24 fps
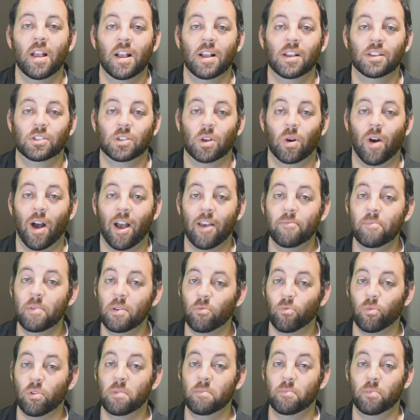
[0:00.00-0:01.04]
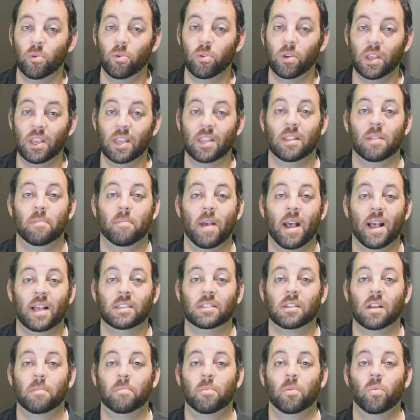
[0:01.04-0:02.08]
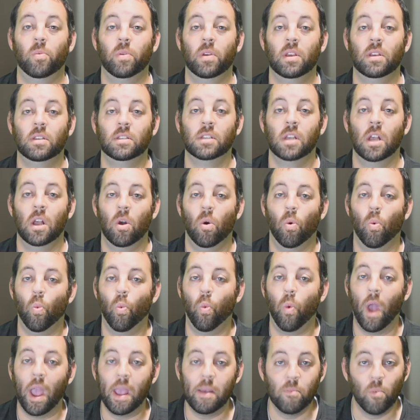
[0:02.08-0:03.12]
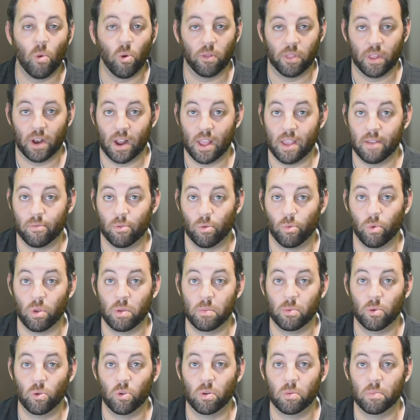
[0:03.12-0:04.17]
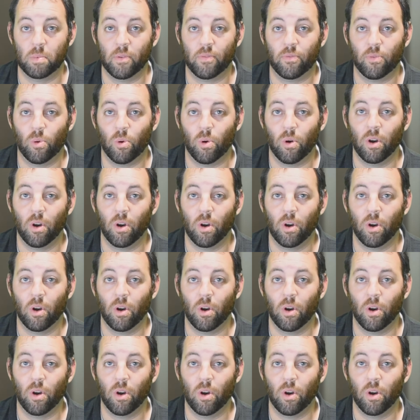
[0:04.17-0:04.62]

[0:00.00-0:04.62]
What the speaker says: So I've been rebooting in the past couple weeks, way more than I ever rebooted before.